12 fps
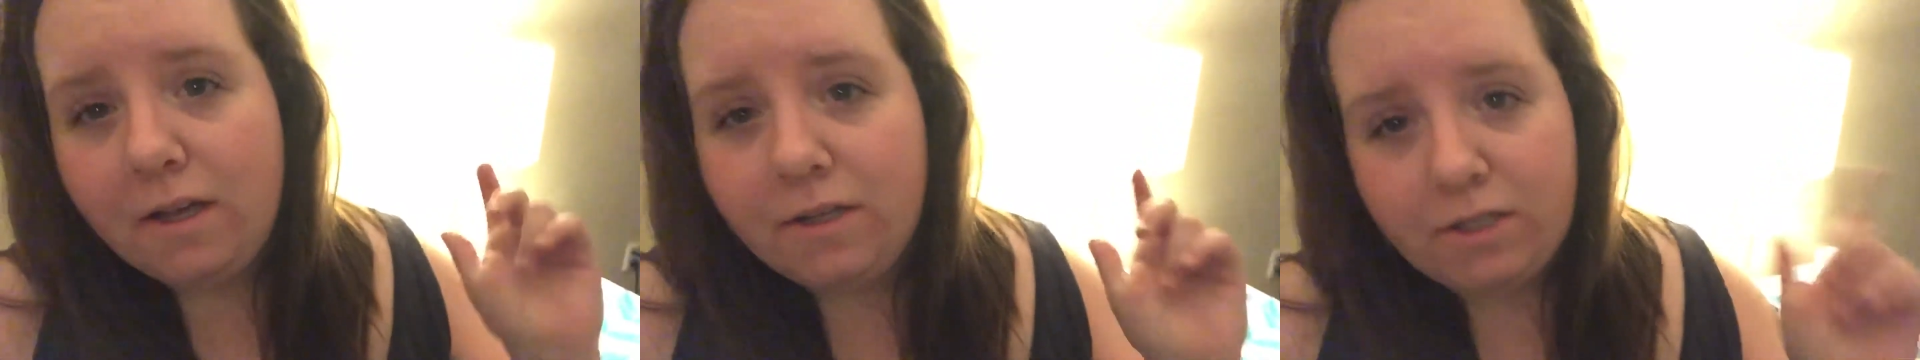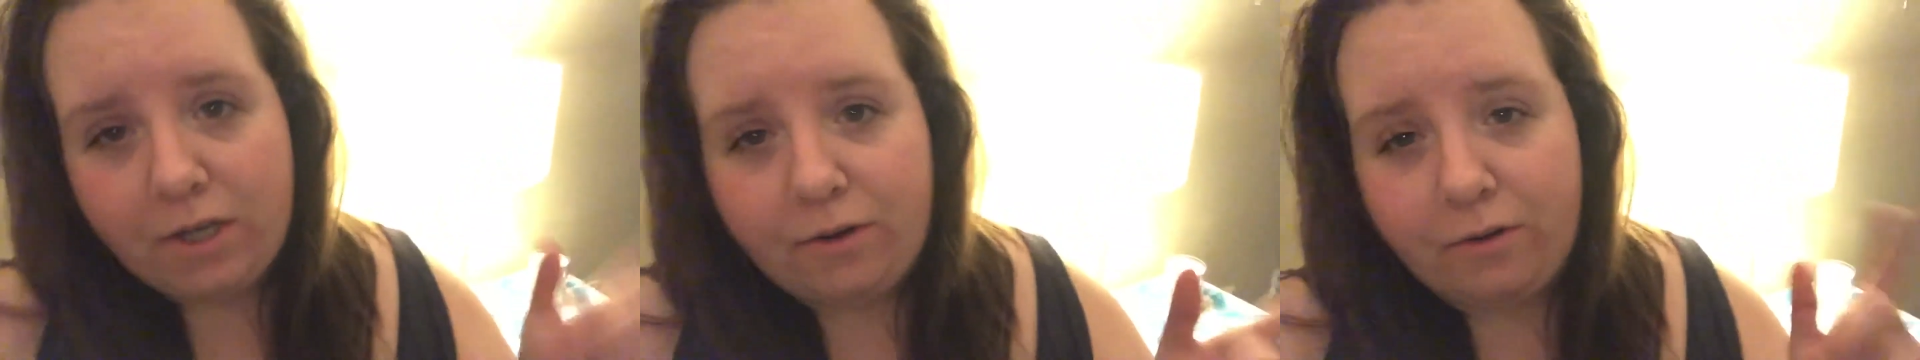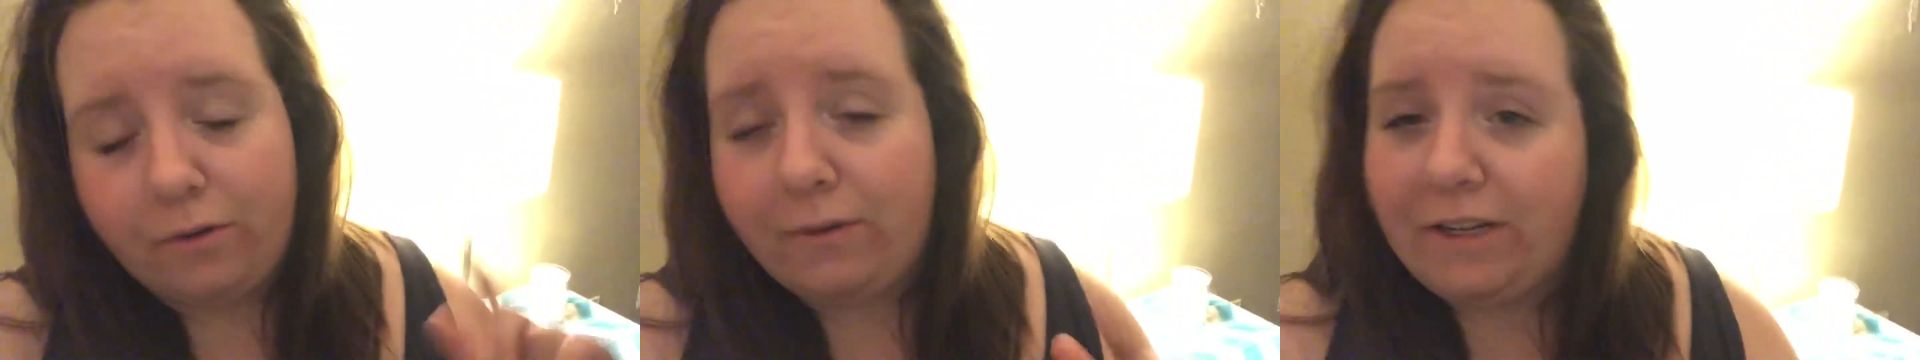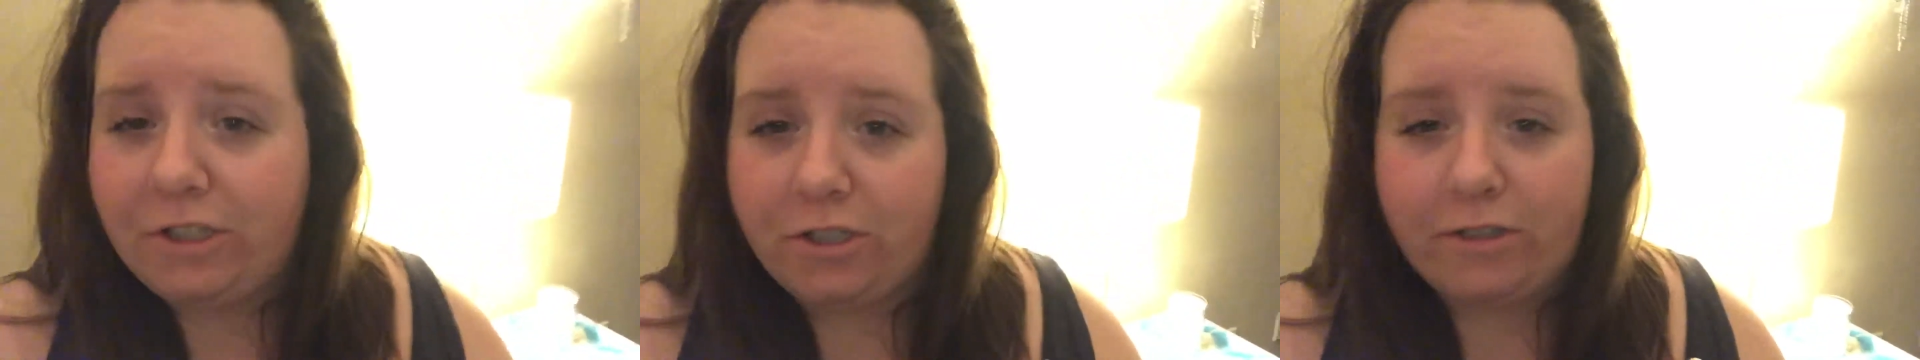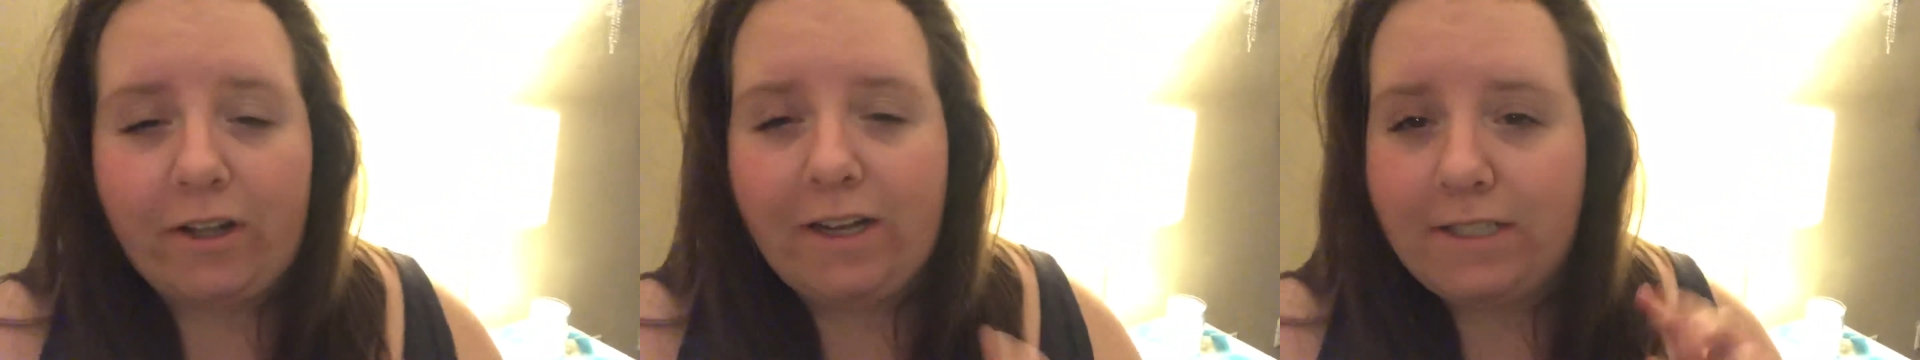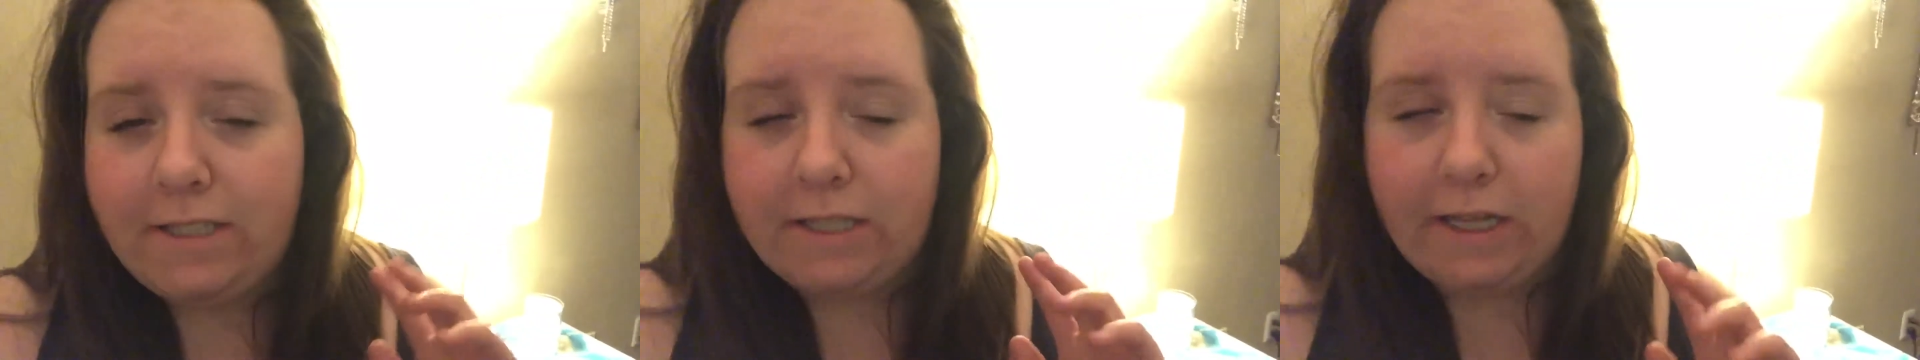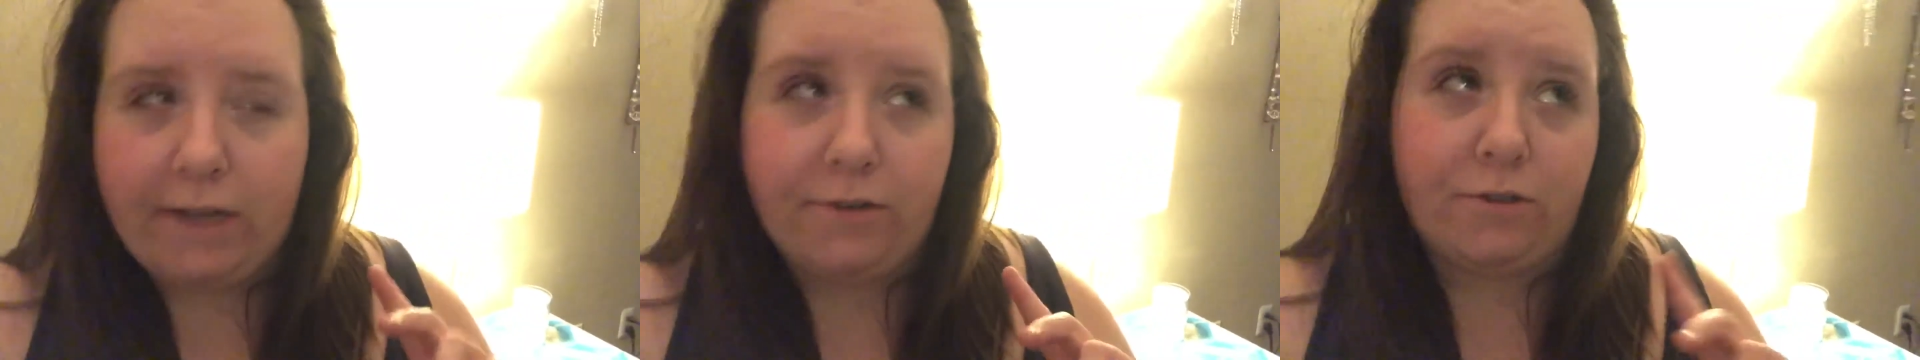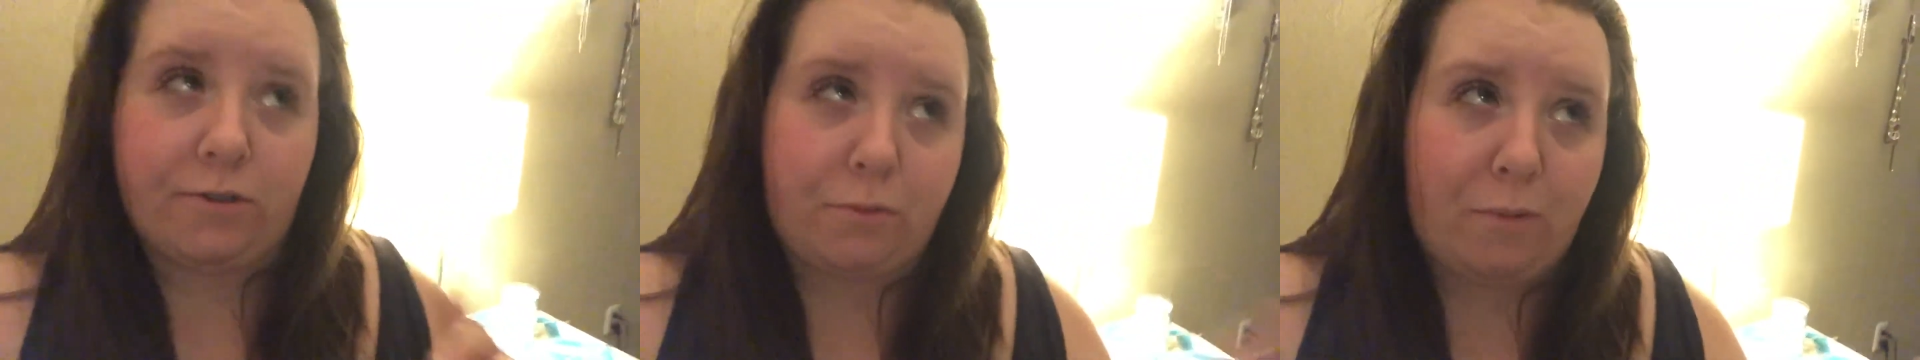So, the Rangers lost, the
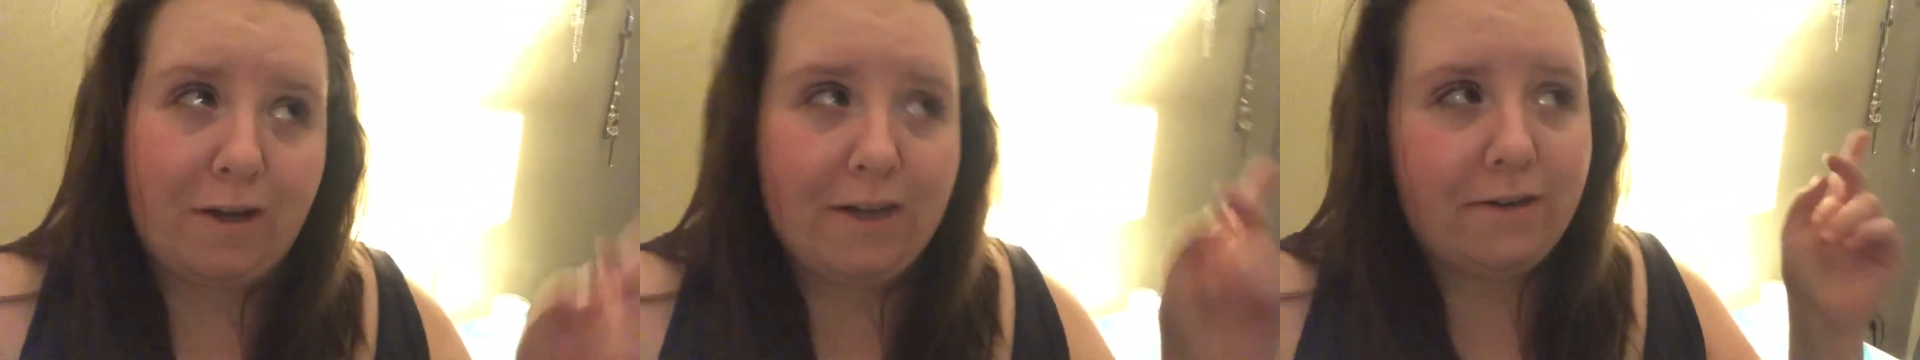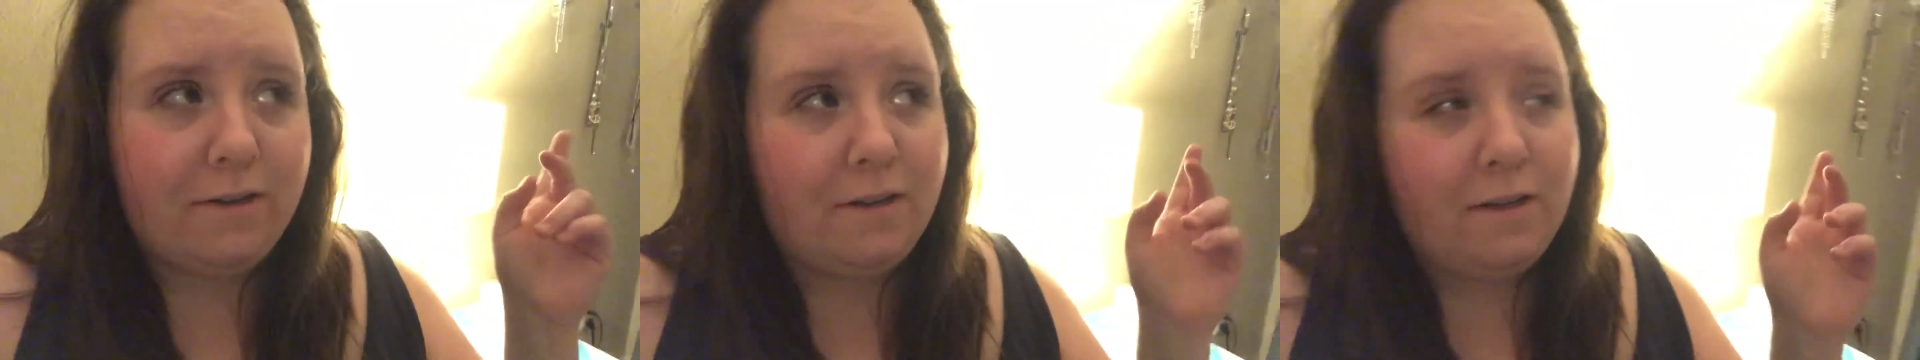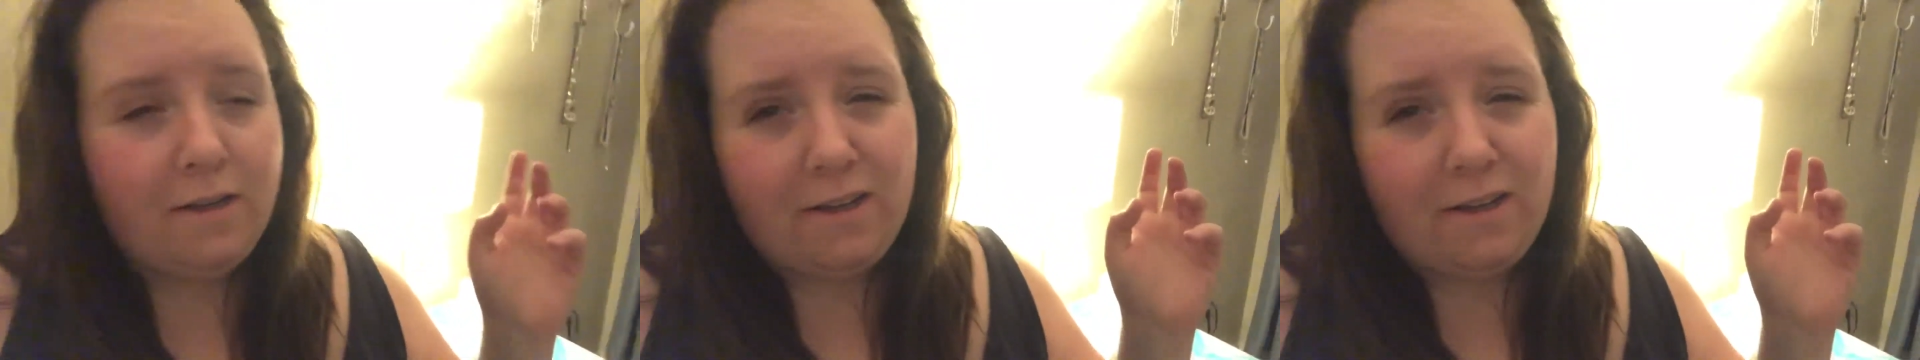Angels won.